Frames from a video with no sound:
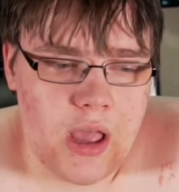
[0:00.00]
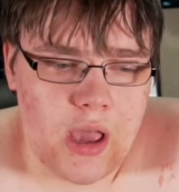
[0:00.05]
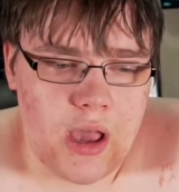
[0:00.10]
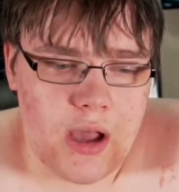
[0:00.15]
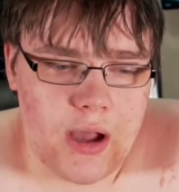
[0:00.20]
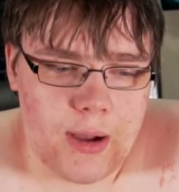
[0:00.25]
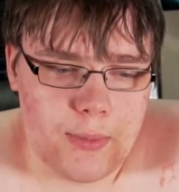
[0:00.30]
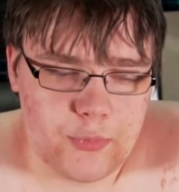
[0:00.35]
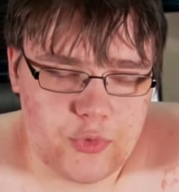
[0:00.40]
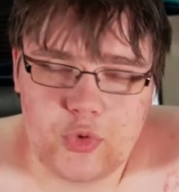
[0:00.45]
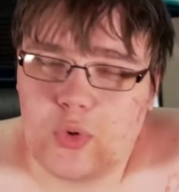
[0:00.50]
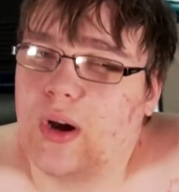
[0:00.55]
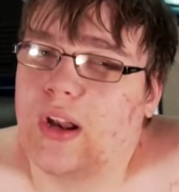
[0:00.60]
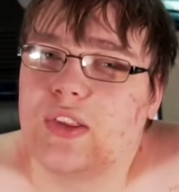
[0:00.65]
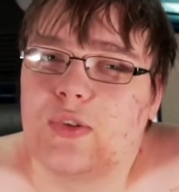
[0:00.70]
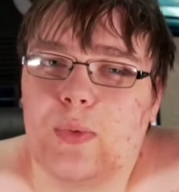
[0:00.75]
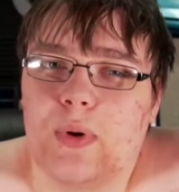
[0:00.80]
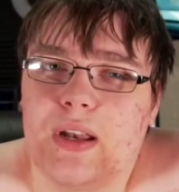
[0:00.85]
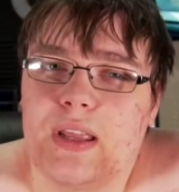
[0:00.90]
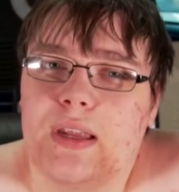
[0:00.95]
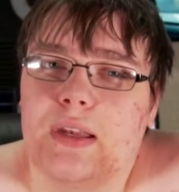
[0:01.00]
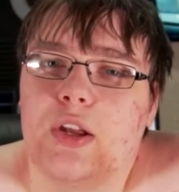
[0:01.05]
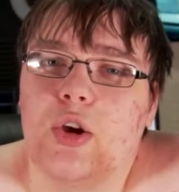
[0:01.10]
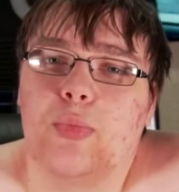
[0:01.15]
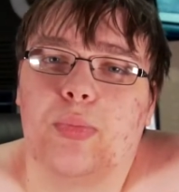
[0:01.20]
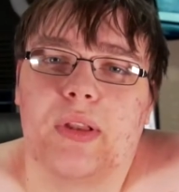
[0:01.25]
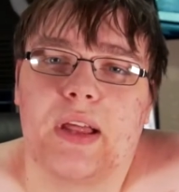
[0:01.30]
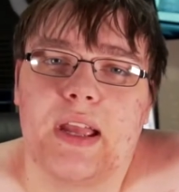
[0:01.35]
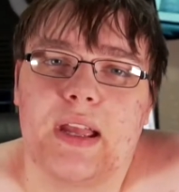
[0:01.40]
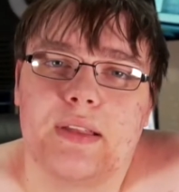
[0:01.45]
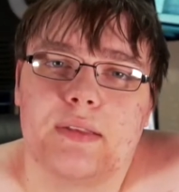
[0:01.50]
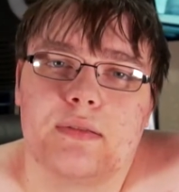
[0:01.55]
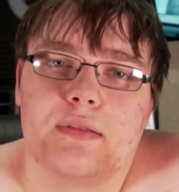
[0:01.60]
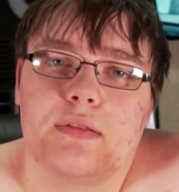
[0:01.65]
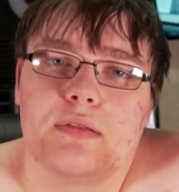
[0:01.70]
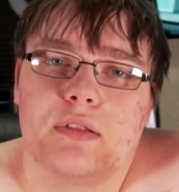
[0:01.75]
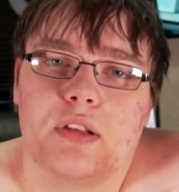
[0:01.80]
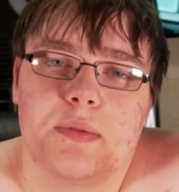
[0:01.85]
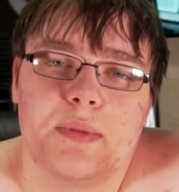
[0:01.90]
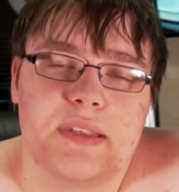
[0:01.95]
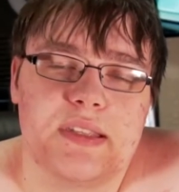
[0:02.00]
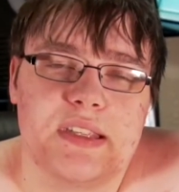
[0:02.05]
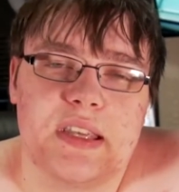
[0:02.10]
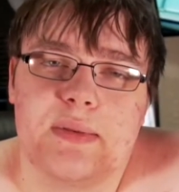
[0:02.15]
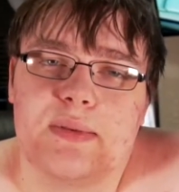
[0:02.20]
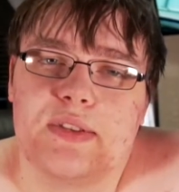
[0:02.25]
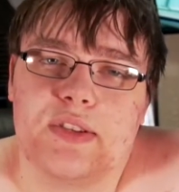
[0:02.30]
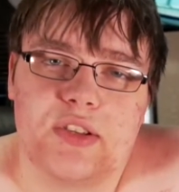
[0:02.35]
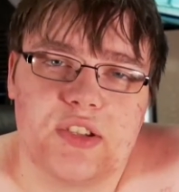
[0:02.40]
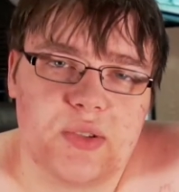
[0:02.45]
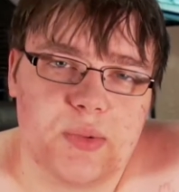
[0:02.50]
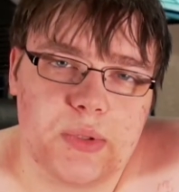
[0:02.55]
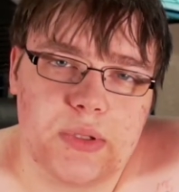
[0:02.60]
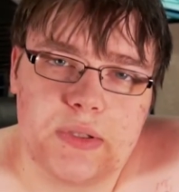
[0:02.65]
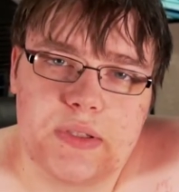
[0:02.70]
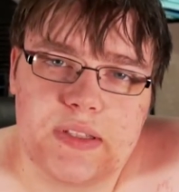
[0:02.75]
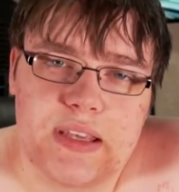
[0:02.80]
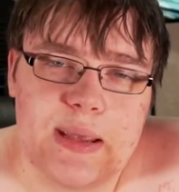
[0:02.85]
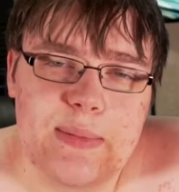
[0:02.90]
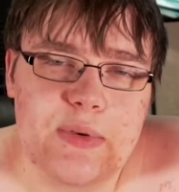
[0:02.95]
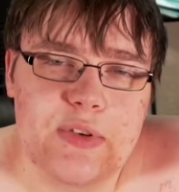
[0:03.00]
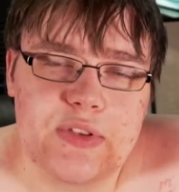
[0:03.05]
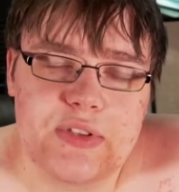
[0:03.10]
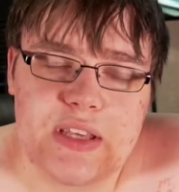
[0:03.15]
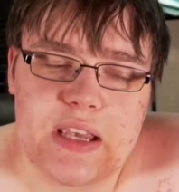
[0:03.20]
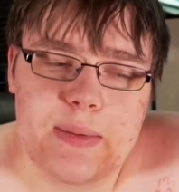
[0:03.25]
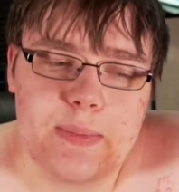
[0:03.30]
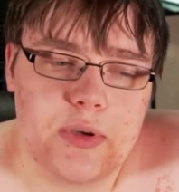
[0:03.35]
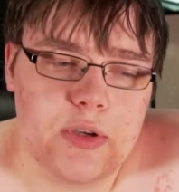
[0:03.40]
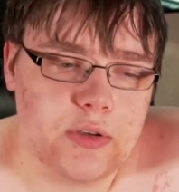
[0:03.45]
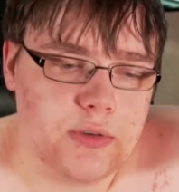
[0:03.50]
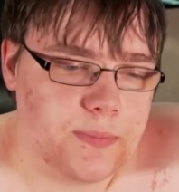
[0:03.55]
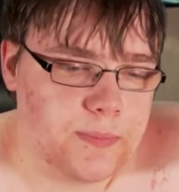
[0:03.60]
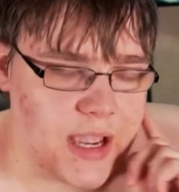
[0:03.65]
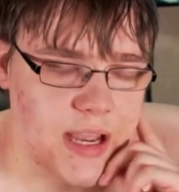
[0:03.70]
Um, 2020, no plans. It's gonna be same as usual, same old, same old.